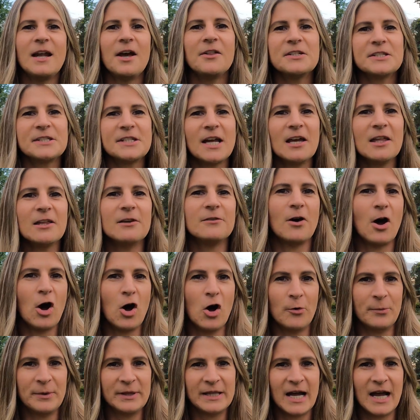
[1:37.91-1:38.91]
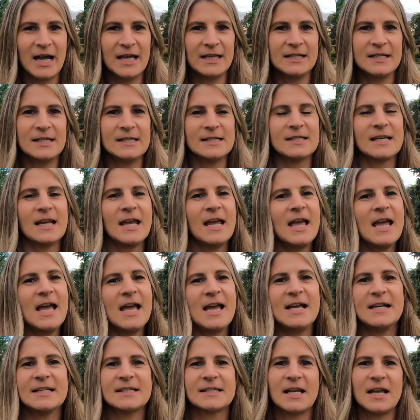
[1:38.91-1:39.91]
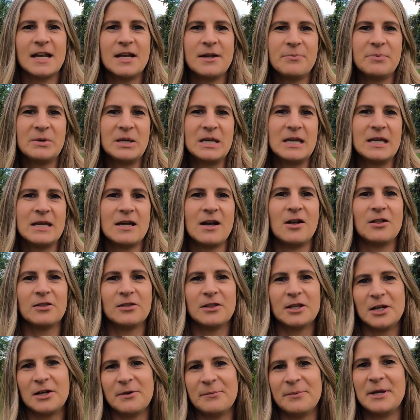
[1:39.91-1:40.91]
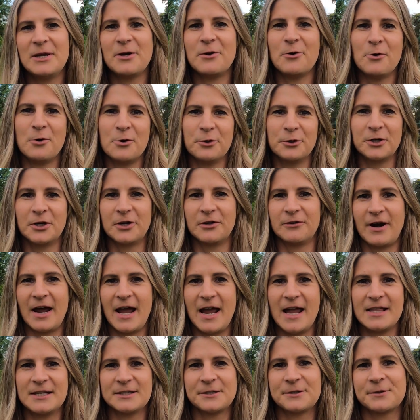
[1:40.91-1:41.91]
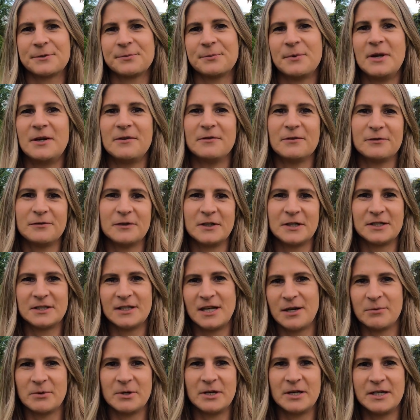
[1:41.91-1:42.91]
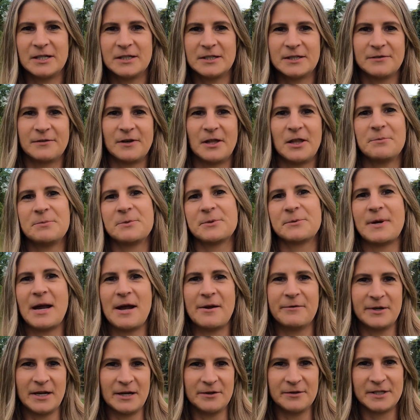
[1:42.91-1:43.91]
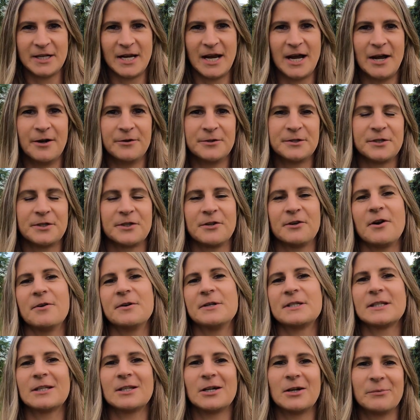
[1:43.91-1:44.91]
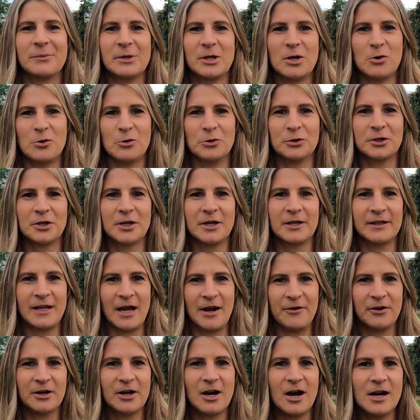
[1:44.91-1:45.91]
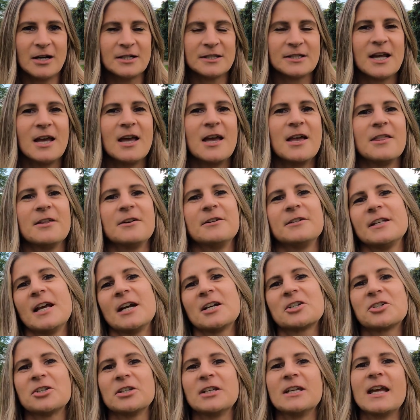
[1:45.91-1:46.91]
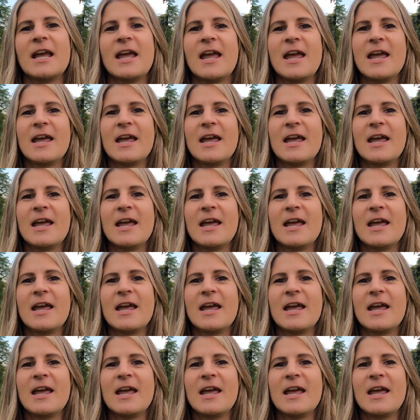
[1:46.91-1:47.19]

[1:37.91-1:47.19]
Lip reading: Now, the style of home in the Highlands is going to be a little bit older, right? This is one of the first neighborhoods developed around downtown, so they're always a little bit older in that regards. There's actually